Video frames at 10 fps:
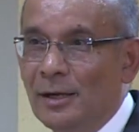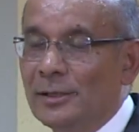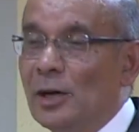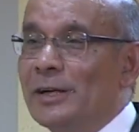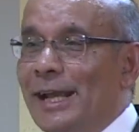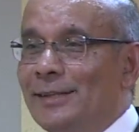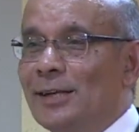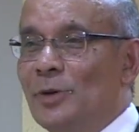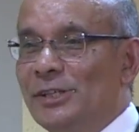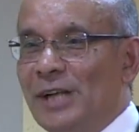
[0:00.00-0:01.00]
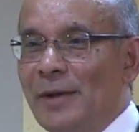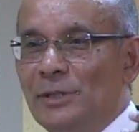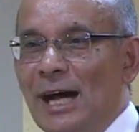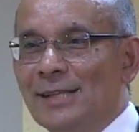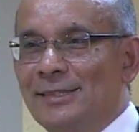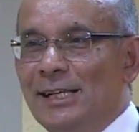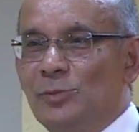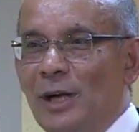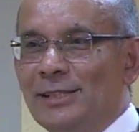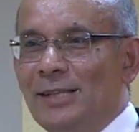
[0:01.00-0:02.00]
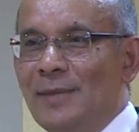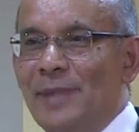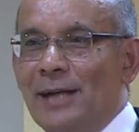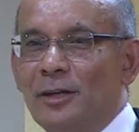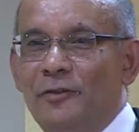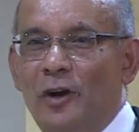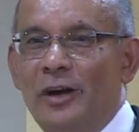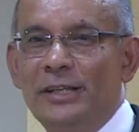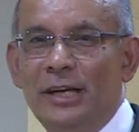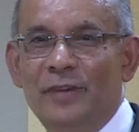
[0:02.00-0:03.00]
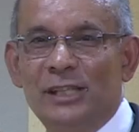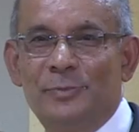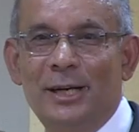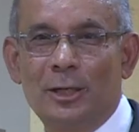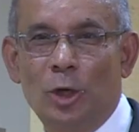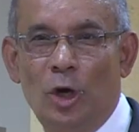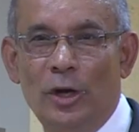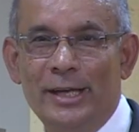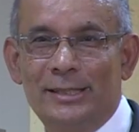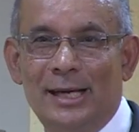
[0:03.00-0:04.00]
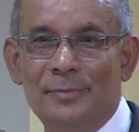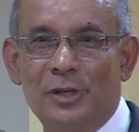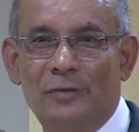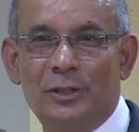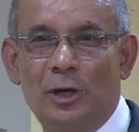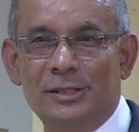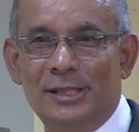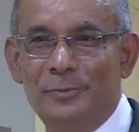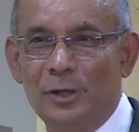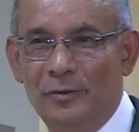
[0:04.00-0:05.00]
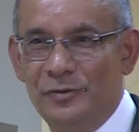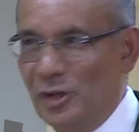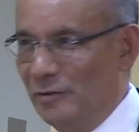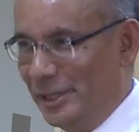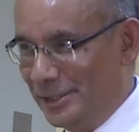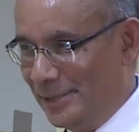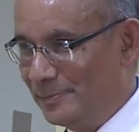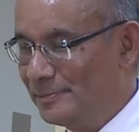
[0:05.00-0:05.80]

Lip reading: Now again, the question I would ask is, what is the impact of foreign investment law in terms of the concept of sovereignty?